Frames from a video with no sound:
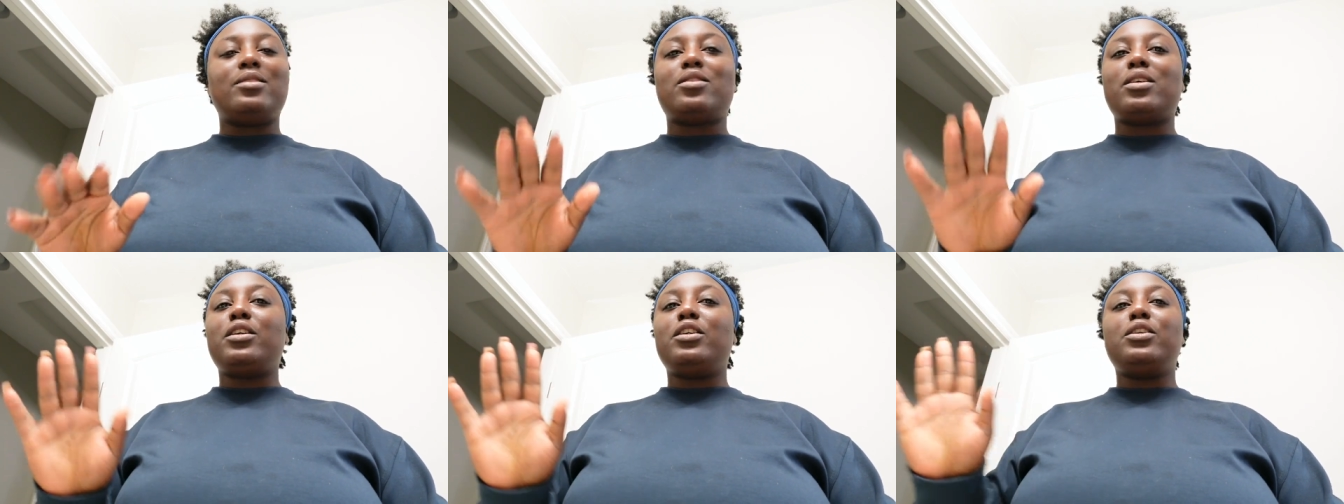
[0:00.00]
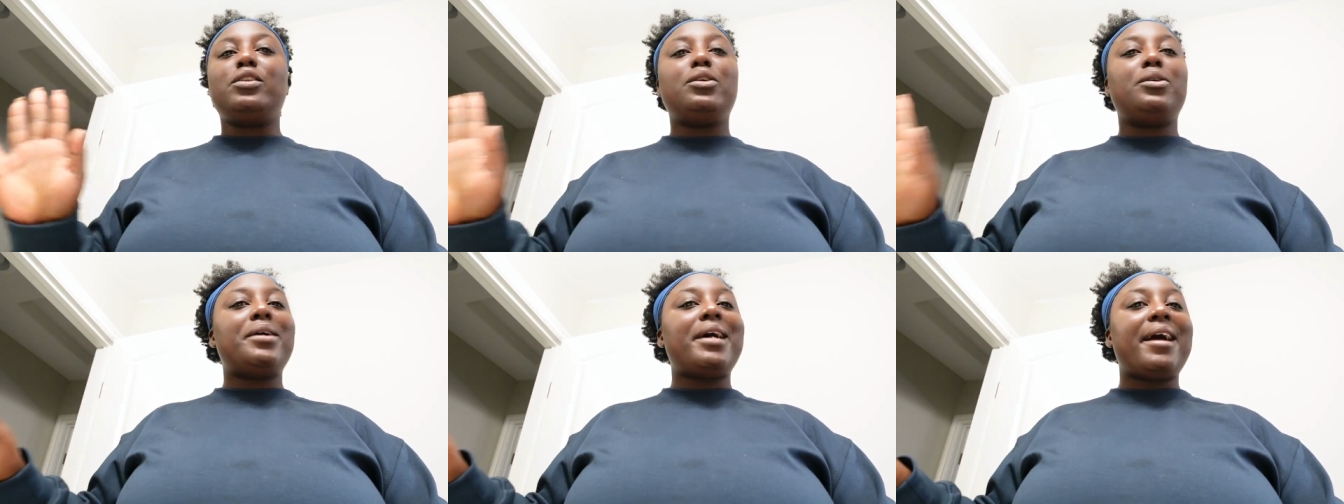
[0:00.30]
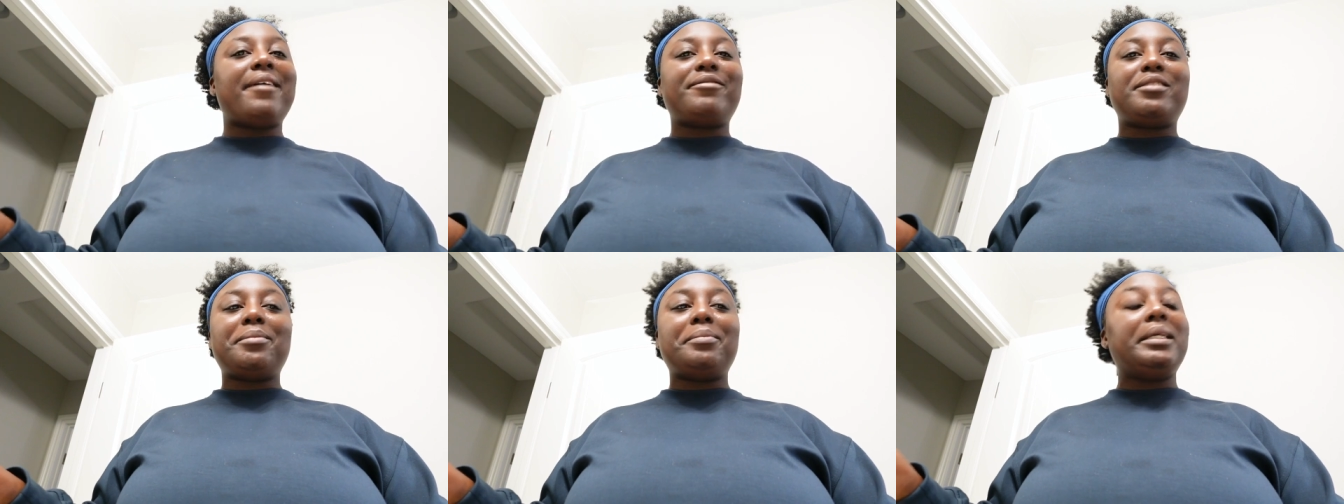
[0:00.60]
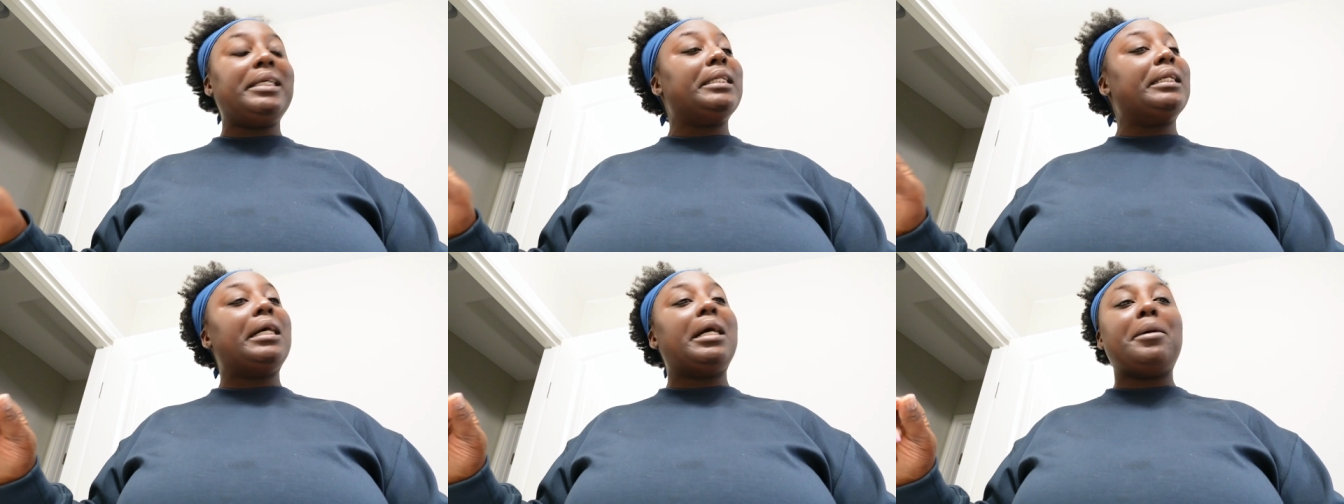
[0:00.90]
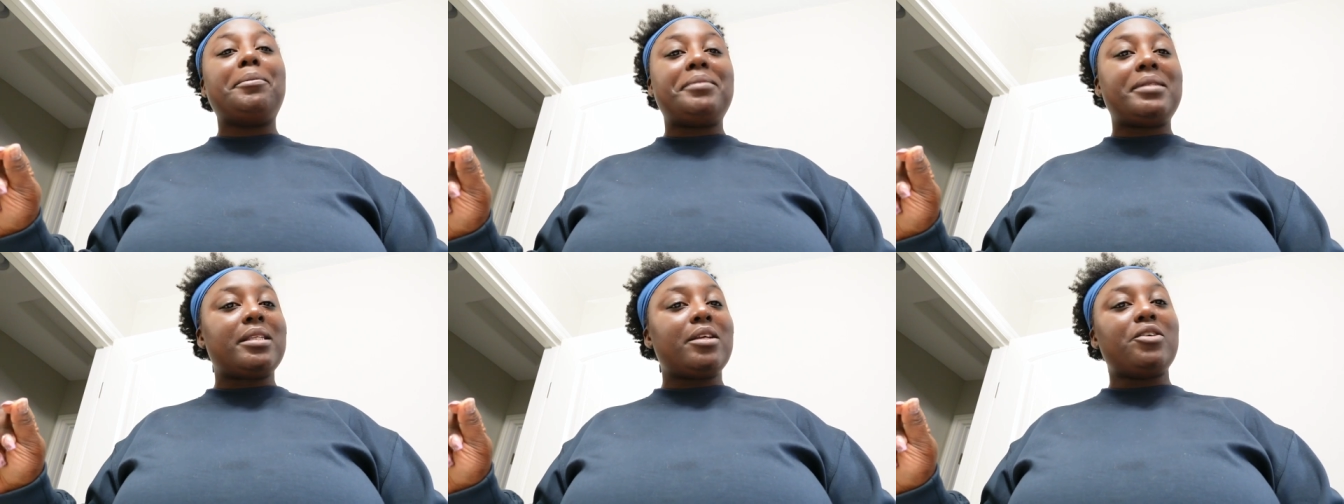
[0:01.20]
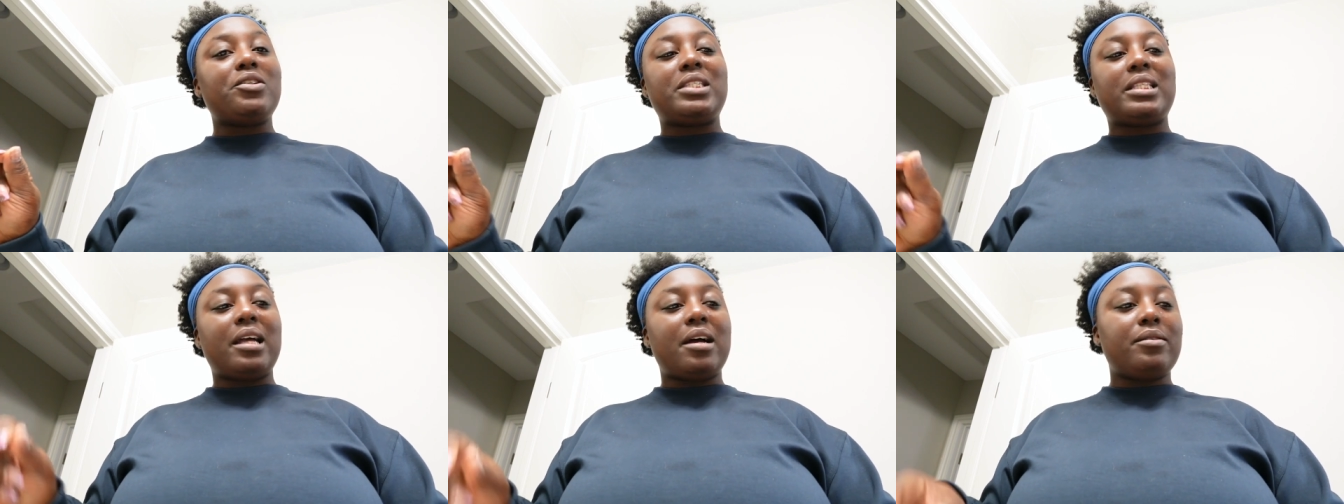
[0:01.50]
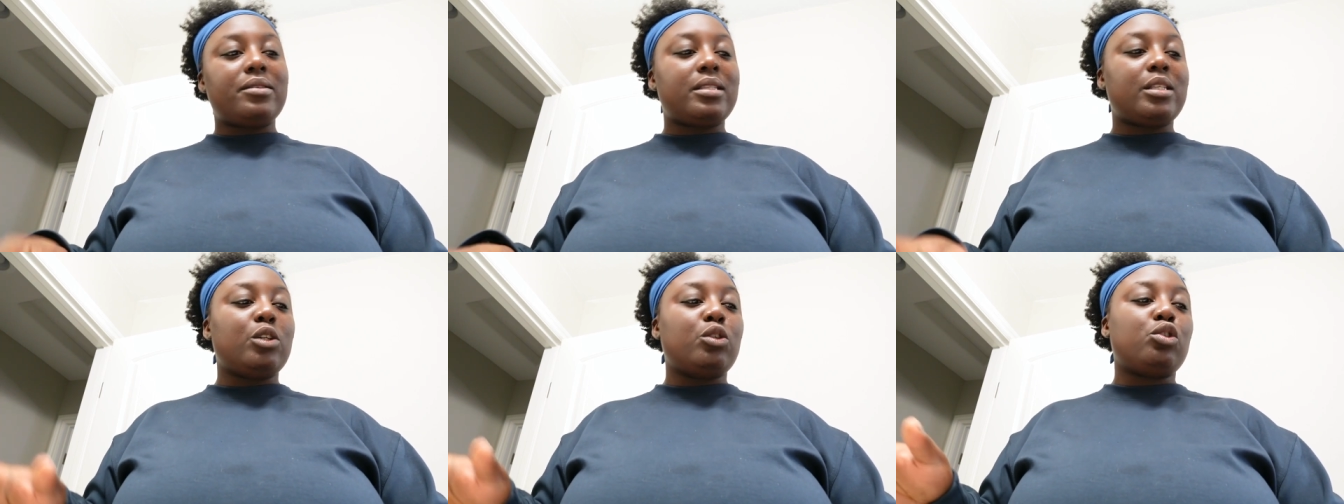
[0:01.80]
So you don't have to be in the upstairs,
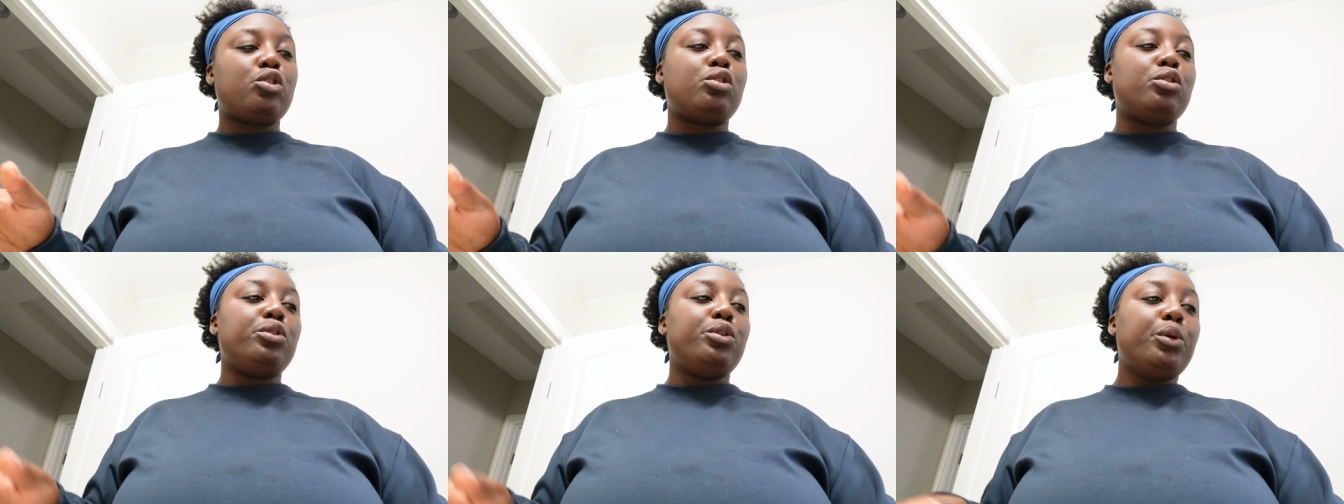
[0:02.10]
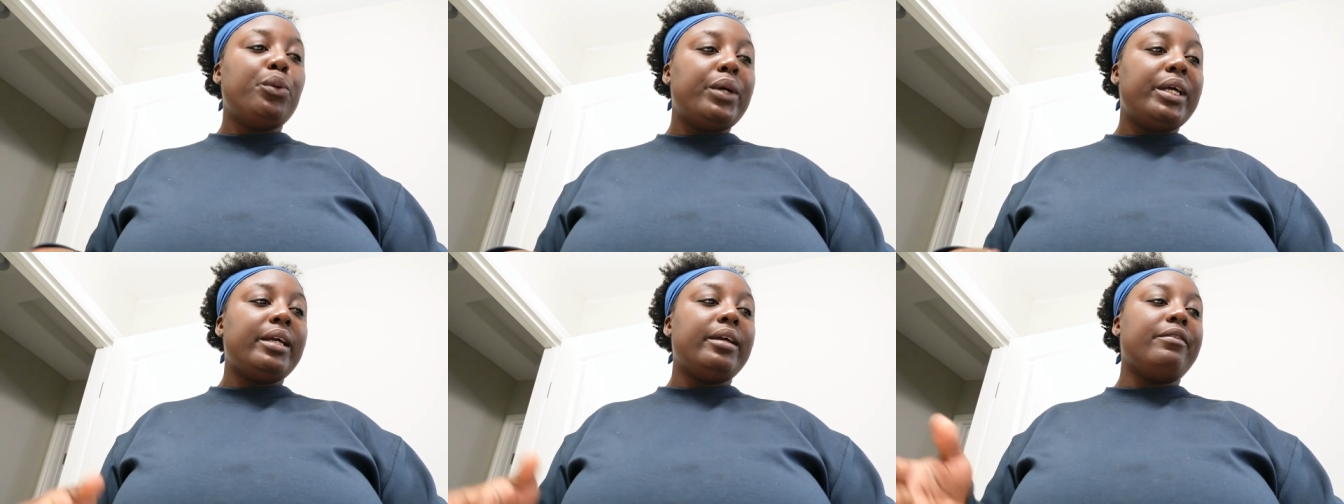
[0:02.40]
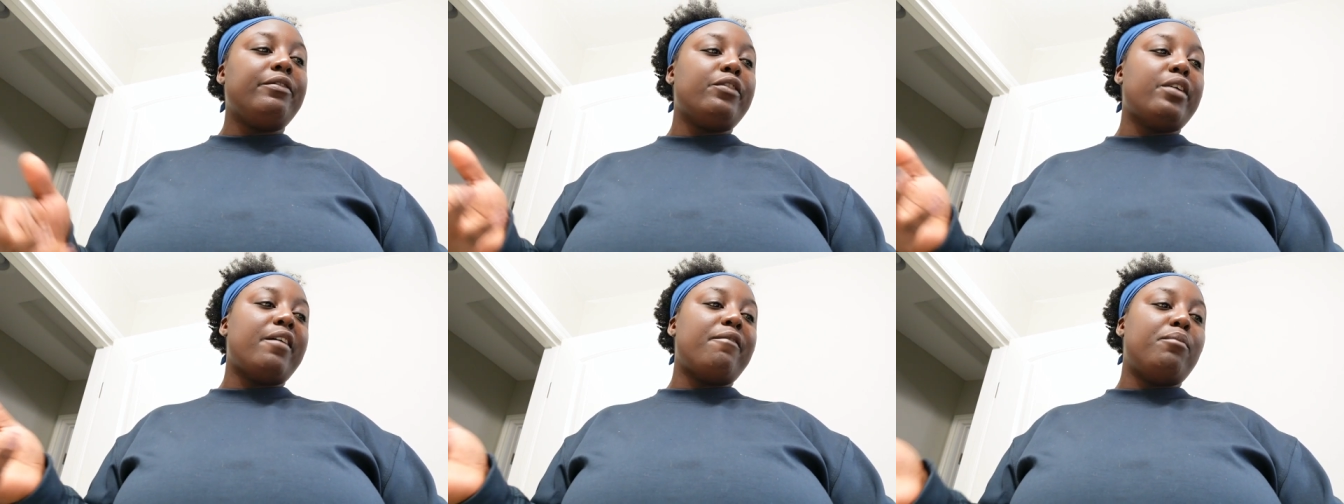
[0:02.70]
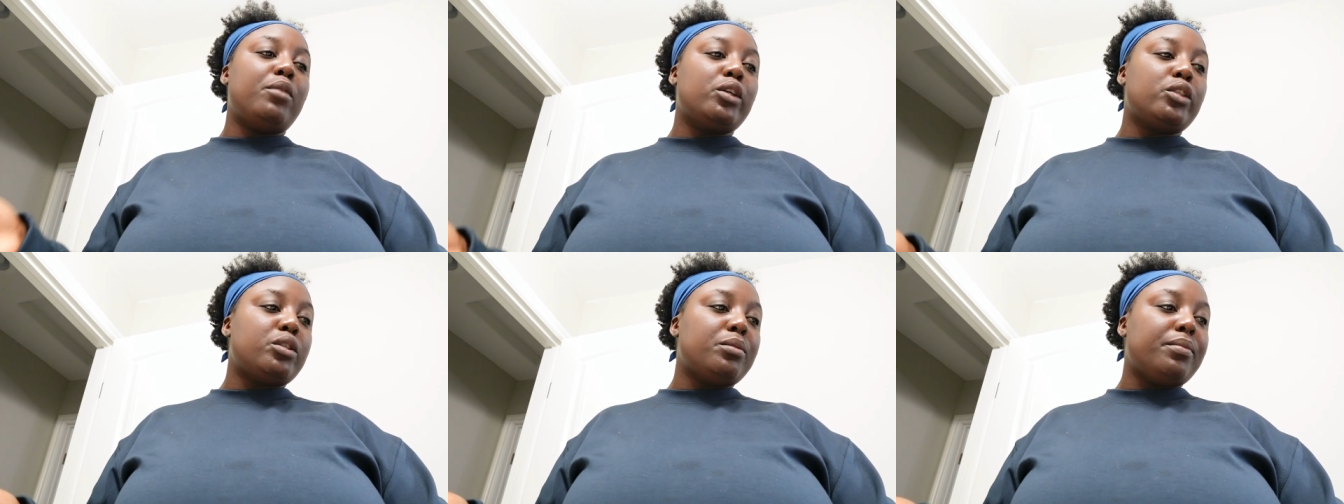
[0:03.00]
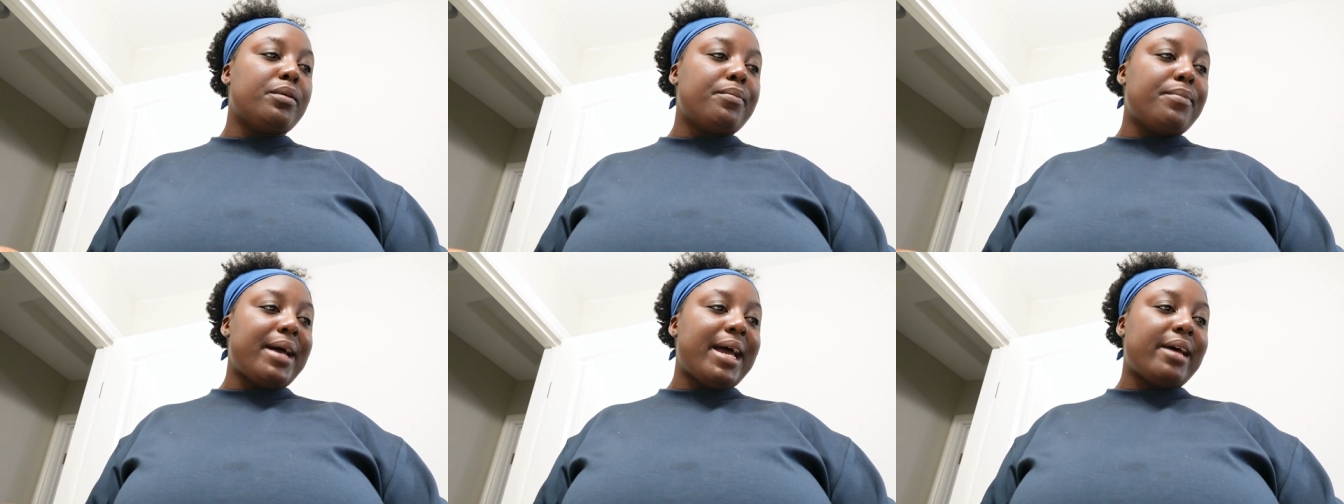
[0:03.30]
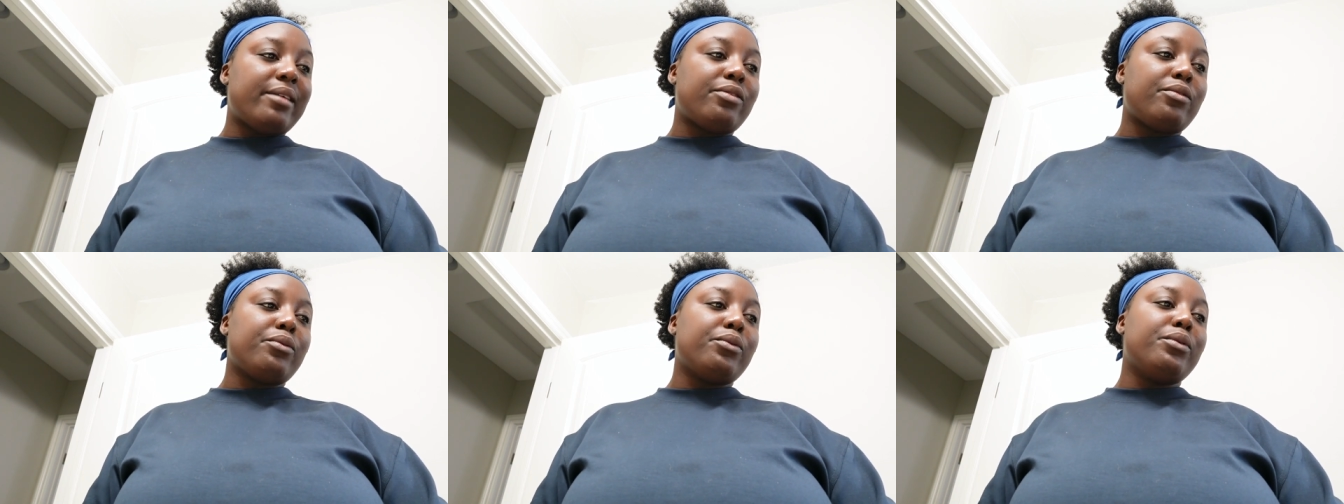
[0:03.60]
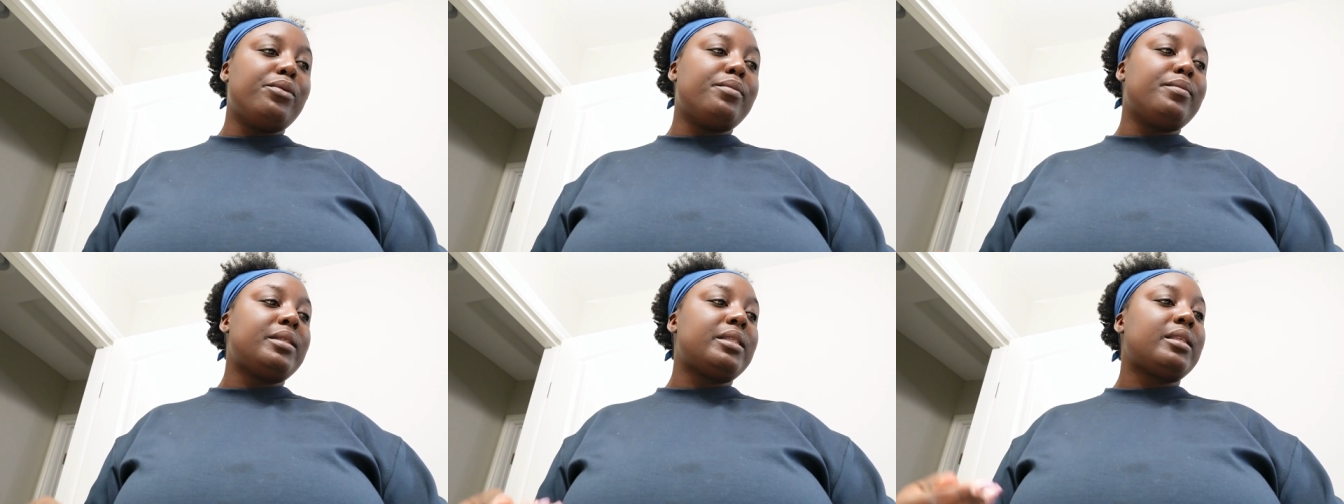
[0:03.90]
downstairs to do it if you have multiple
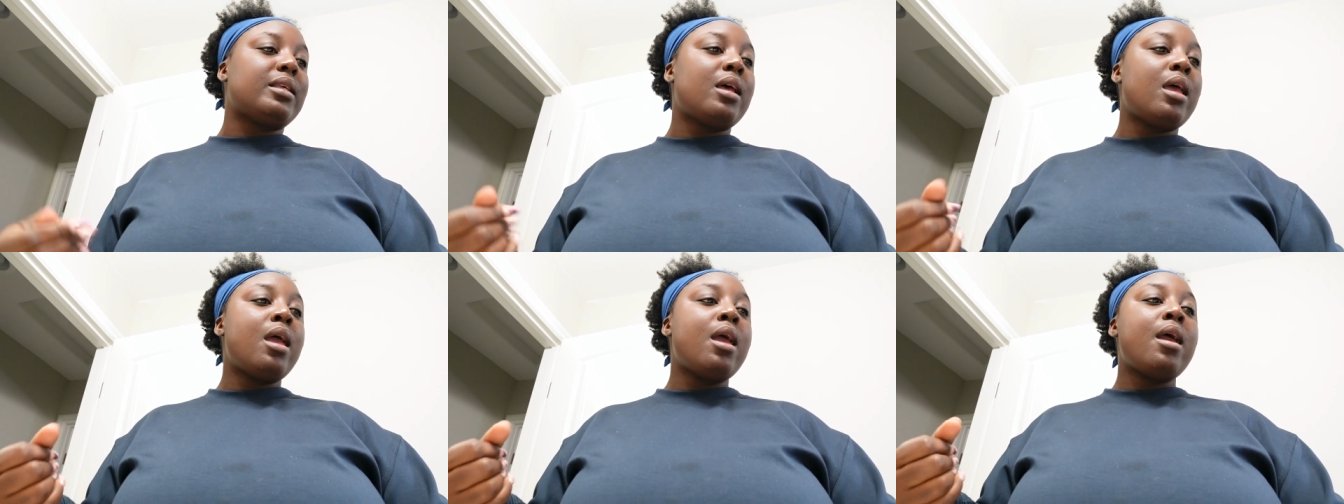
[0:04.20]
bathrooms